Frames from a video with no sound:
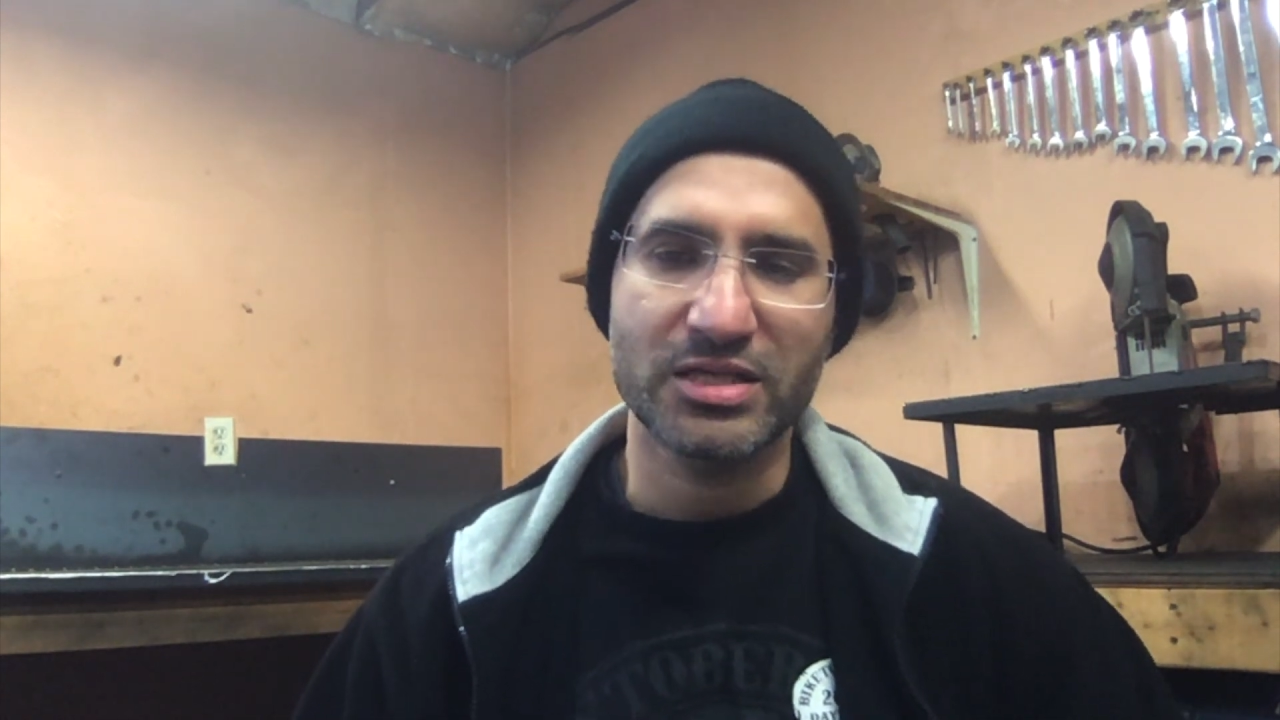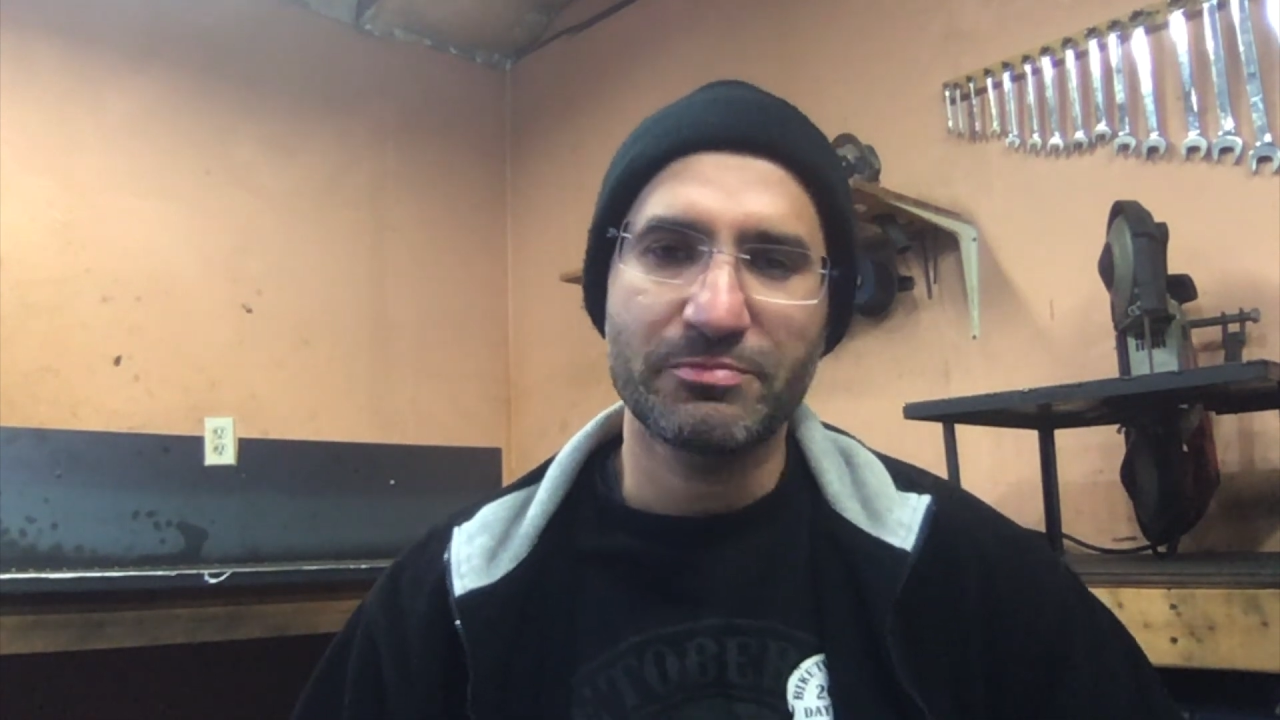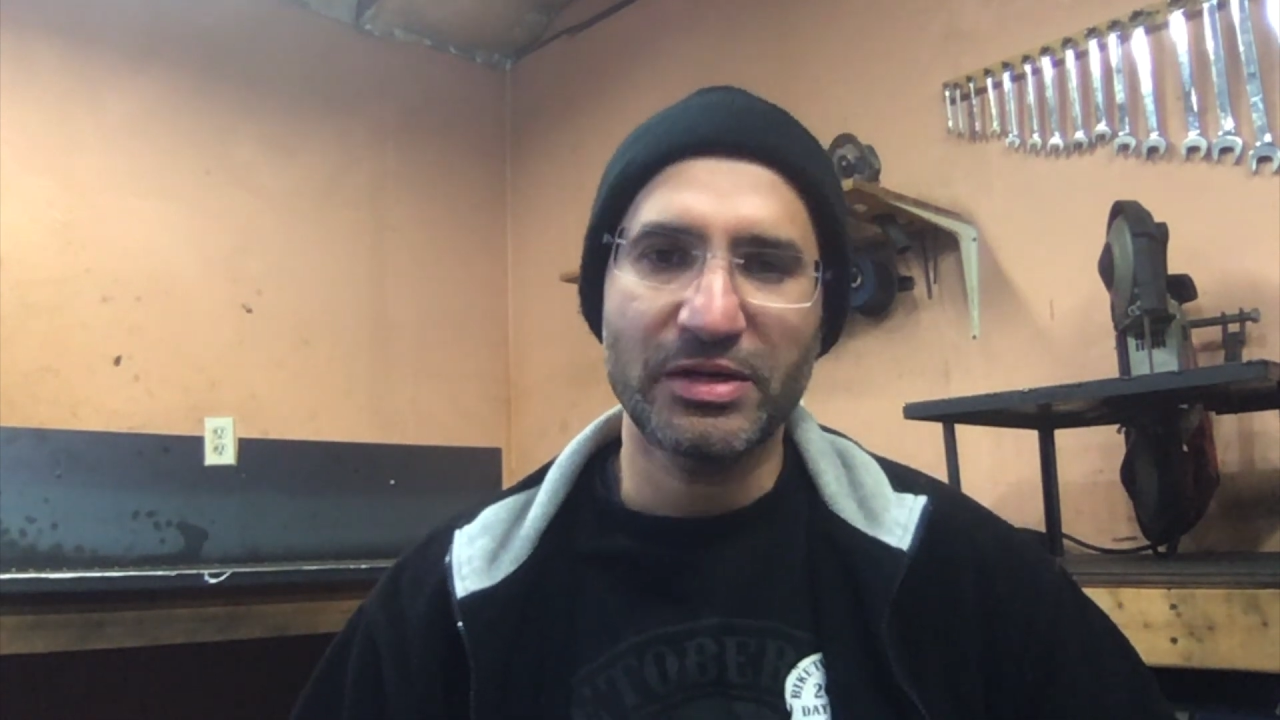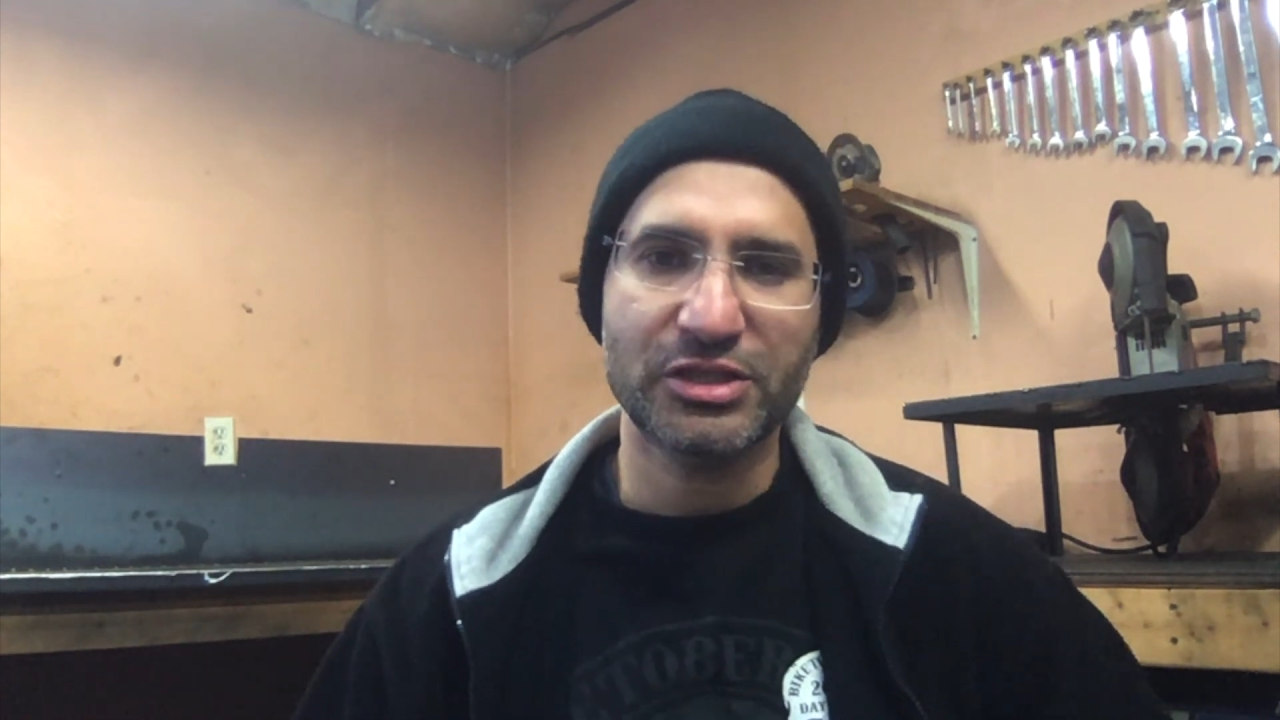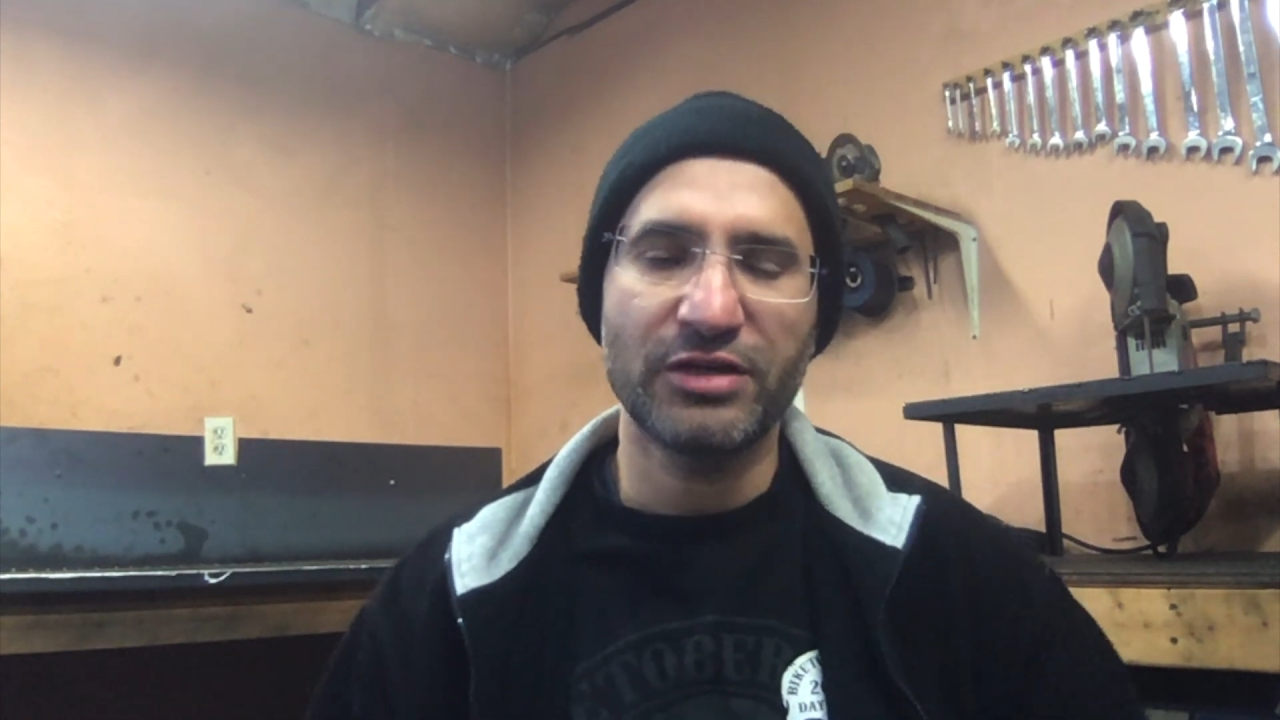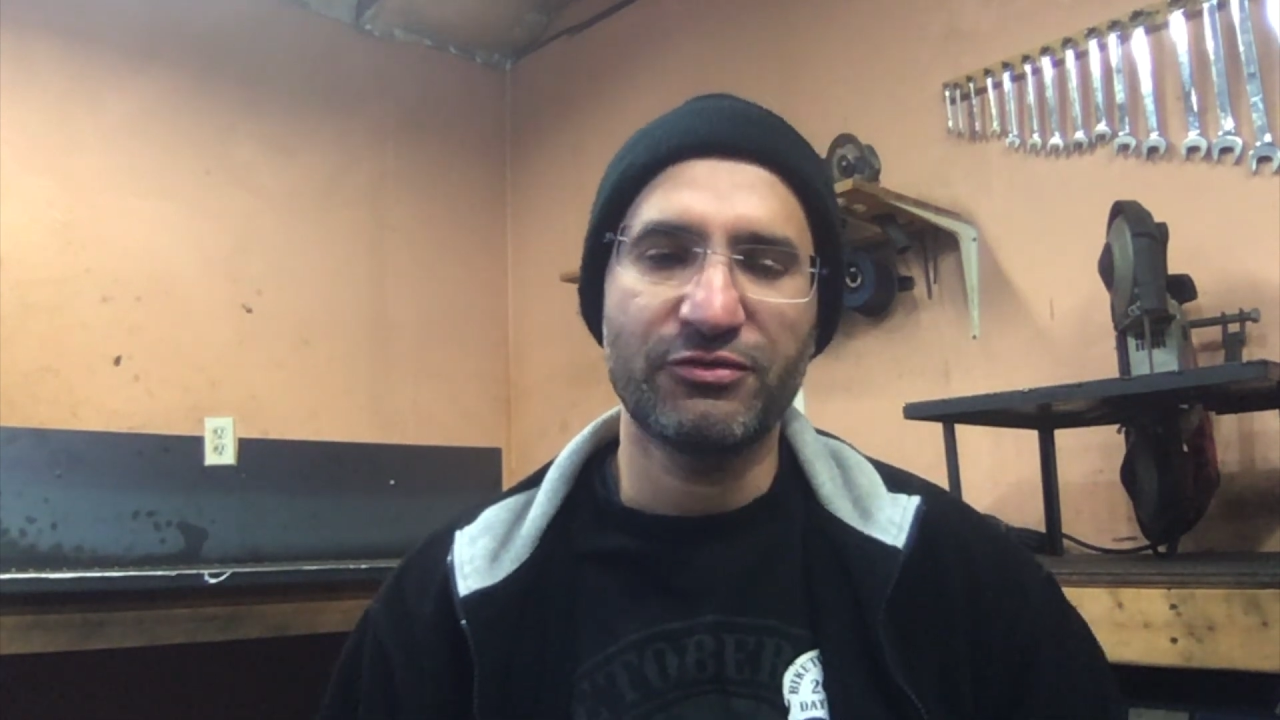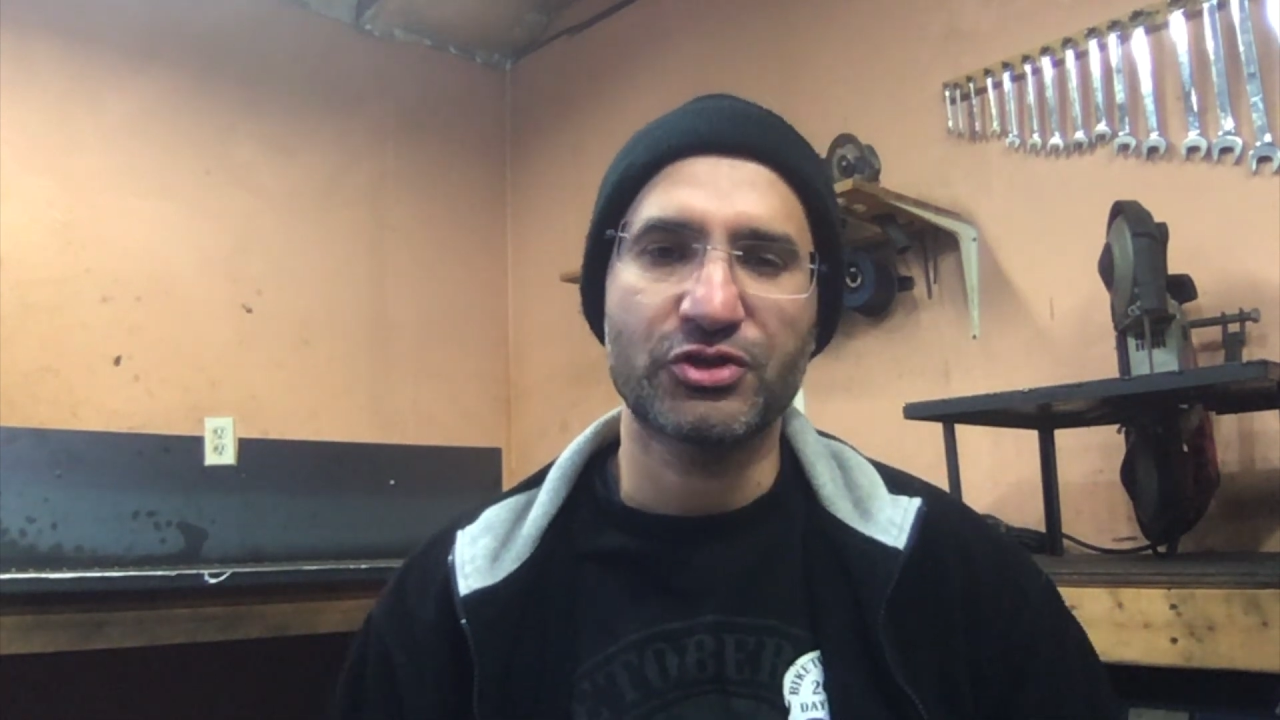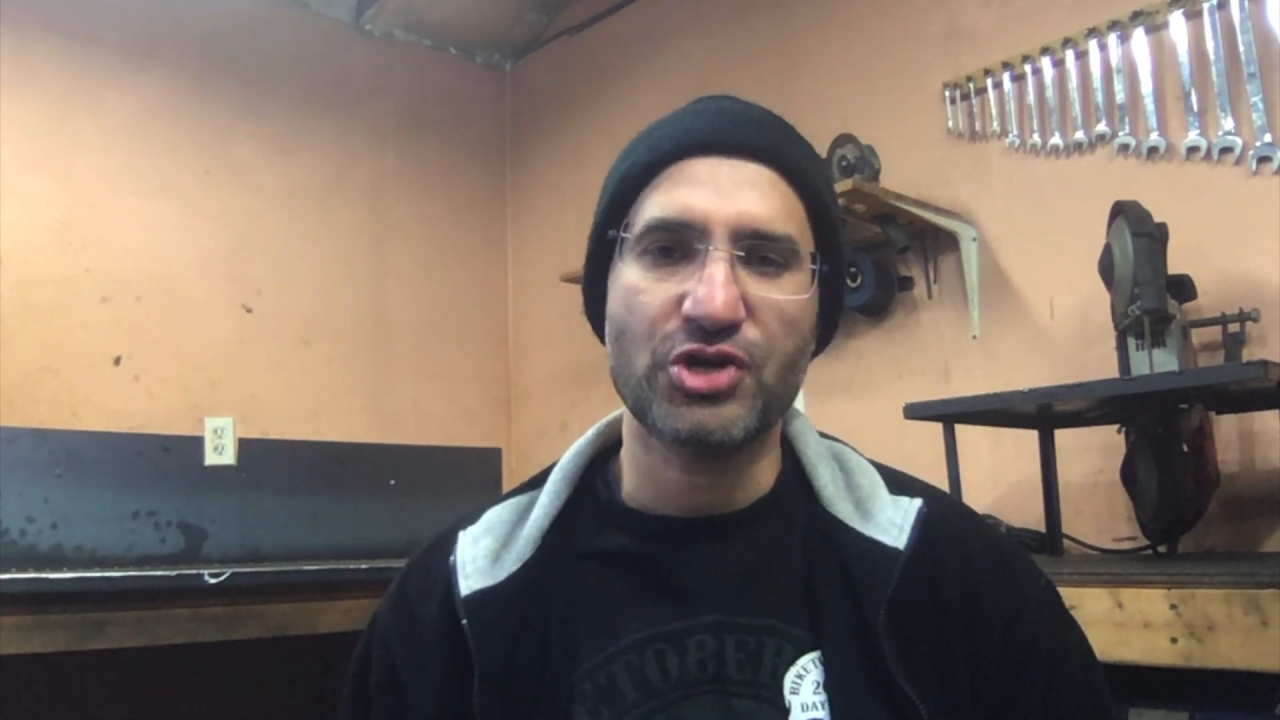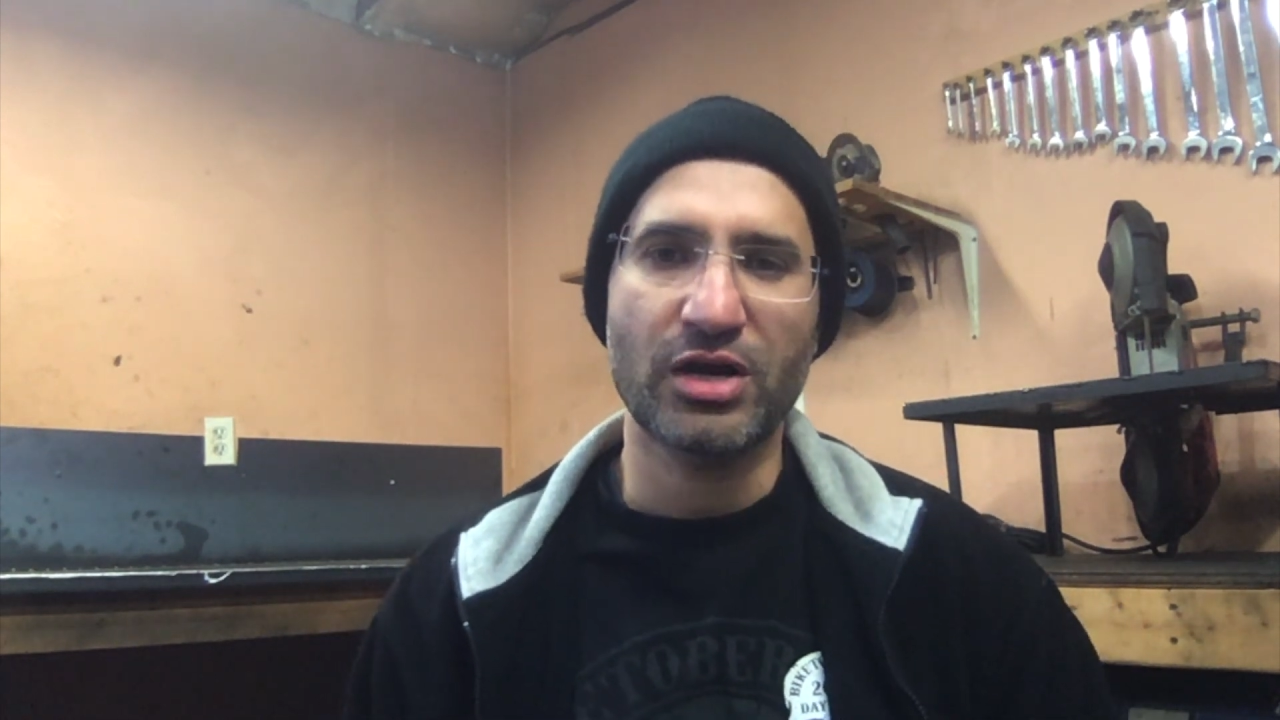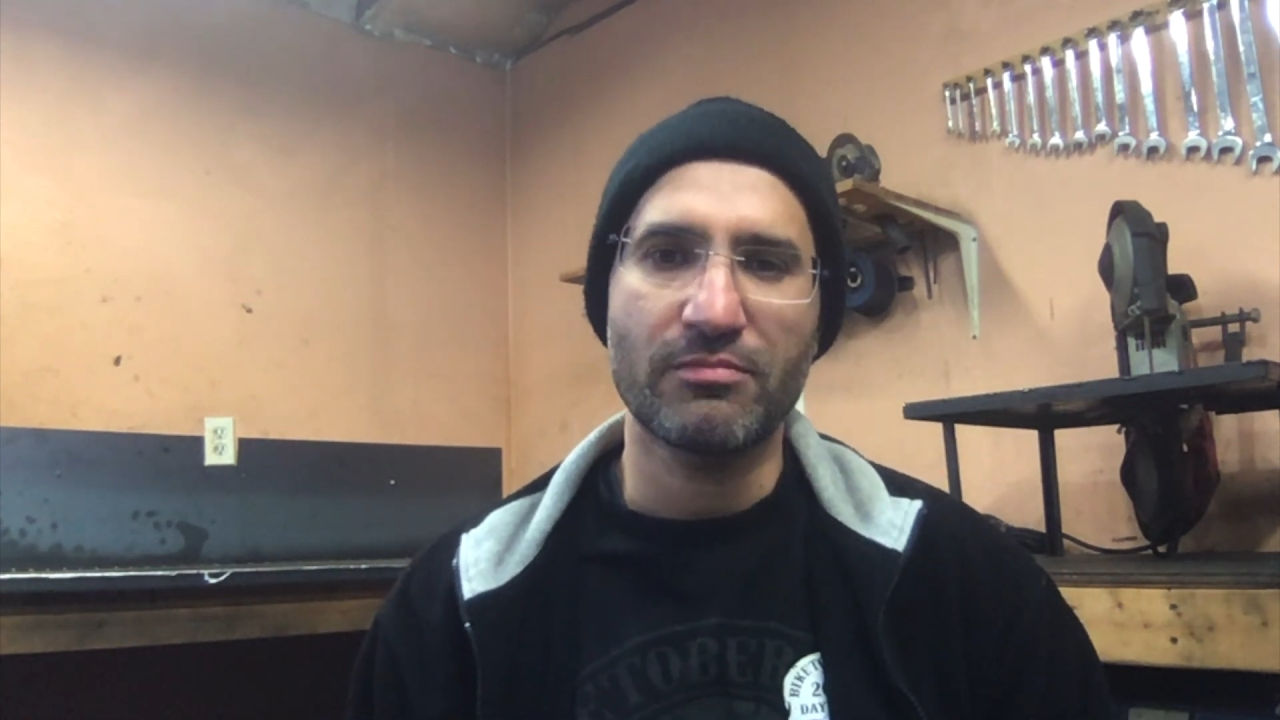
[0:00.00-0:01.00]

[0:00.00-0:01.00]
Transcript: especially if you're trying